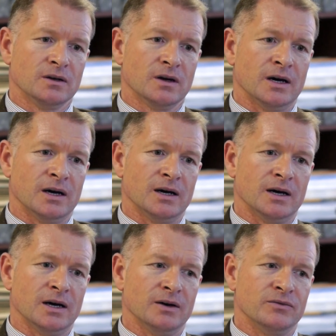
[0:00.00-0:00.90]

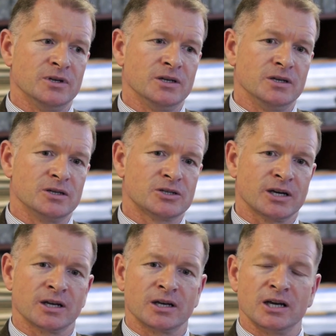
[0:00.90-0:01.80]
the
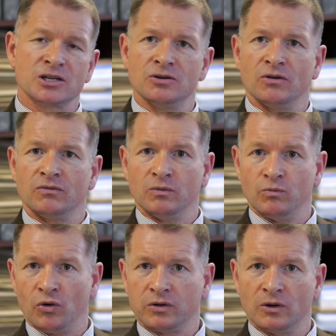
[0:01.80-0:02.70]
segregation of
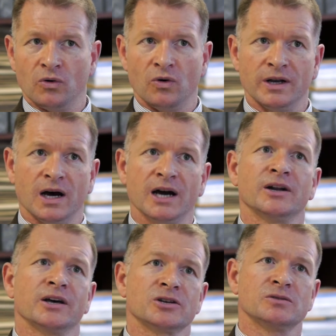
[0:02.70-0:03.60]
both low and high
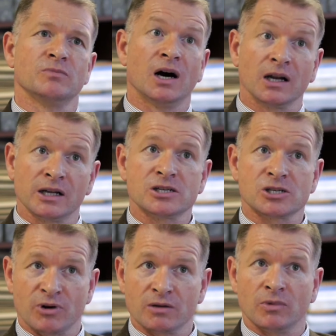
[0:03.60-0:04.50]
nitrogen barleys,
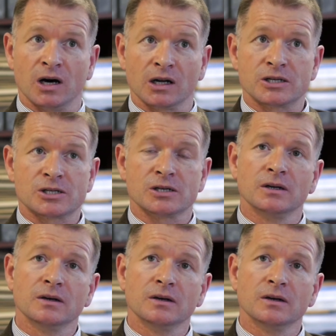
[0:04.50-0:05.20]
spring barleys.